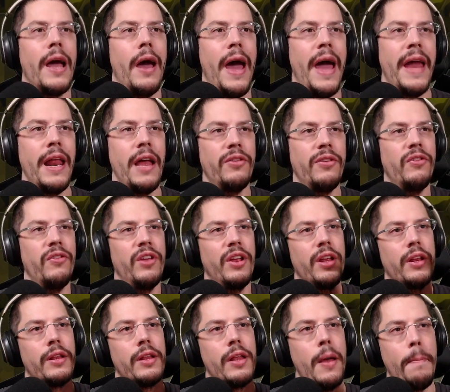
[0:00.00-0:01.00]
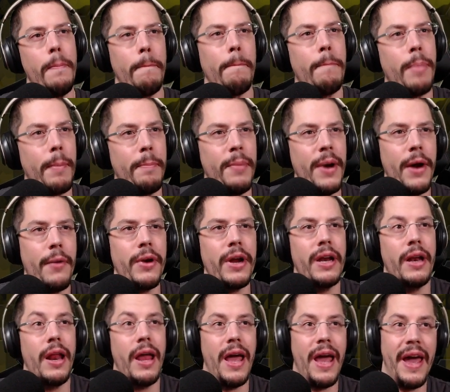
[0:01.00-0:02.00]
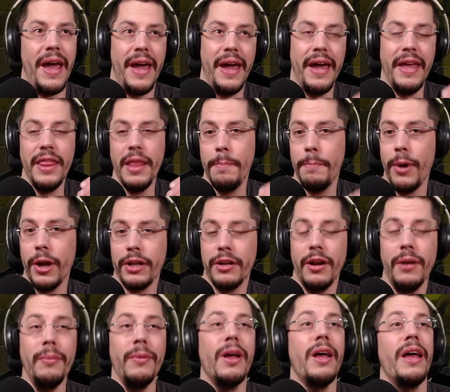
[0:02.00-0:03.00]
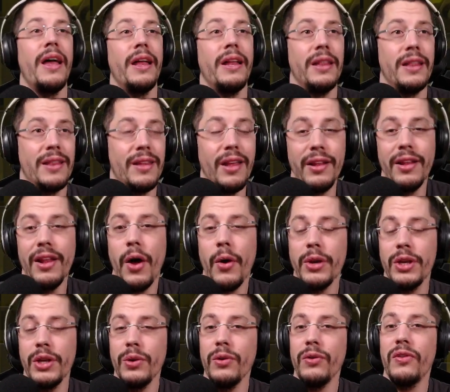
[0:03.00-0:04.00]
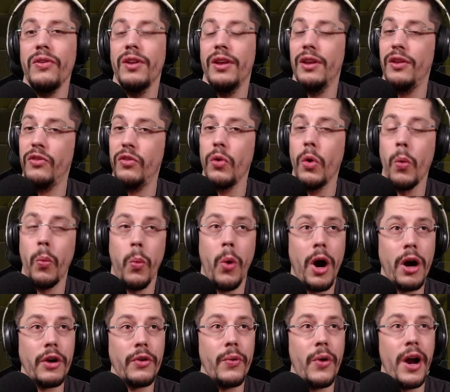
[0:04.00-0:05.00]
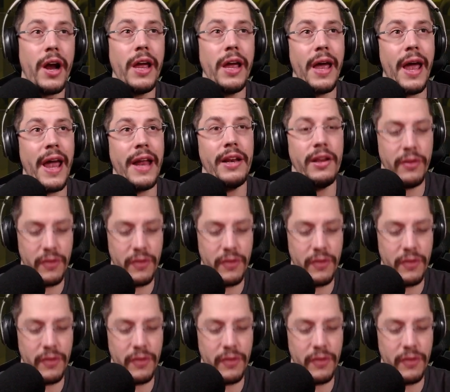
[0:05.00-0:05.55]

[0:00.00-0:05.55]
And as you see, the Barbarian in the bottom did now use his War Cry, and you